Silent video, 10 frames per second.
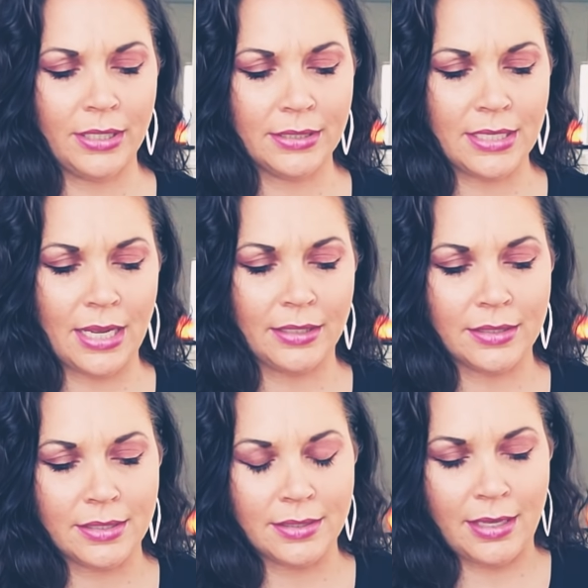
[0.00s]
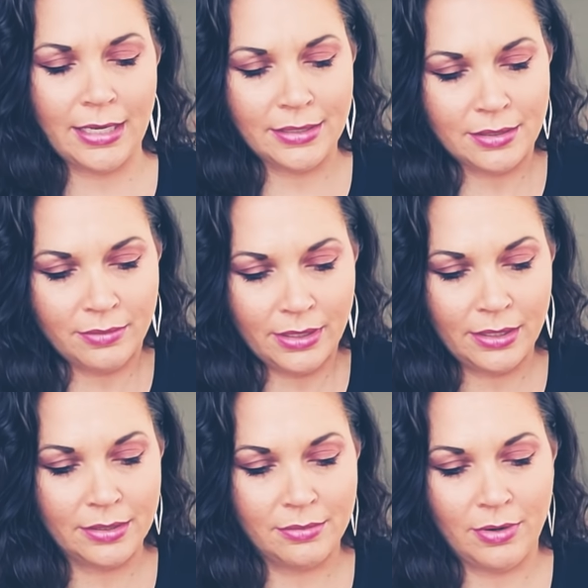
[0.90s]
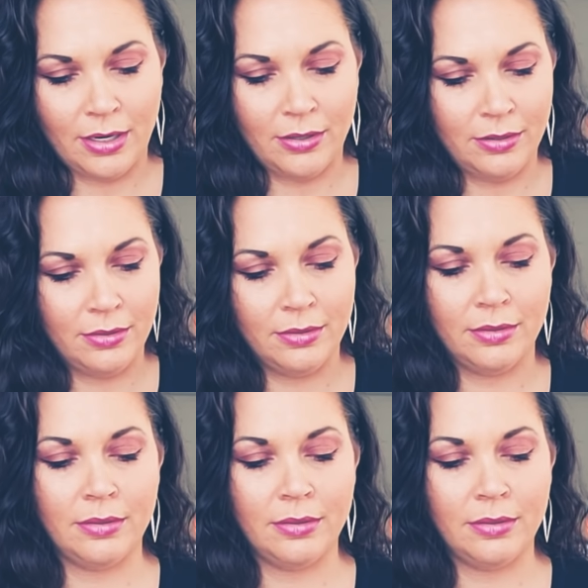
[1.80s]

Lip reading: intense last week as well.